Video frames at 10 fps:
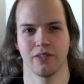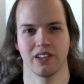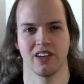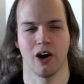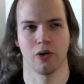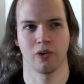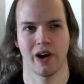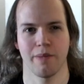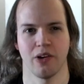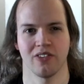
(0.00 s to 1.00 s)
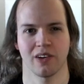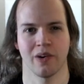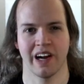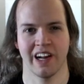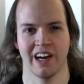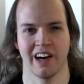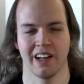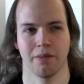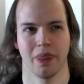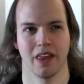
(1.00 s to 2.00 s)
tell great music when I hear it,